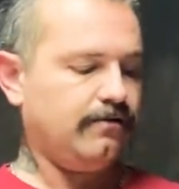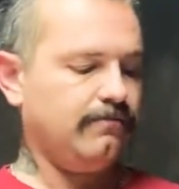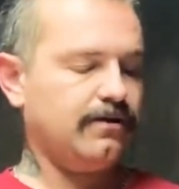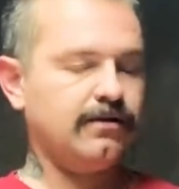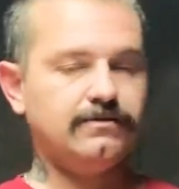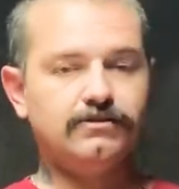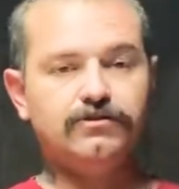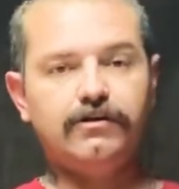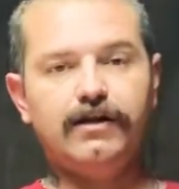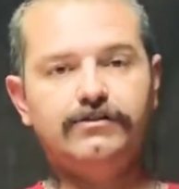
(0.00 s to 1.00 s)
because it
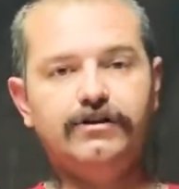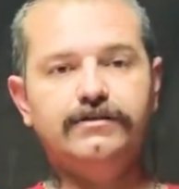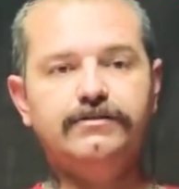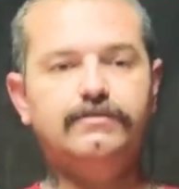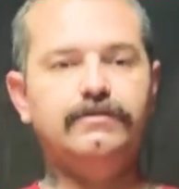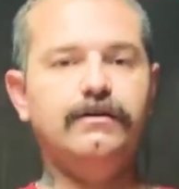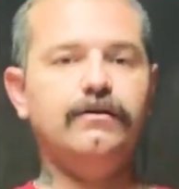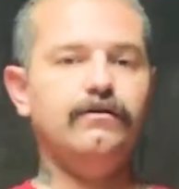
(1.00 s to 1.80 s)
stretches, you know,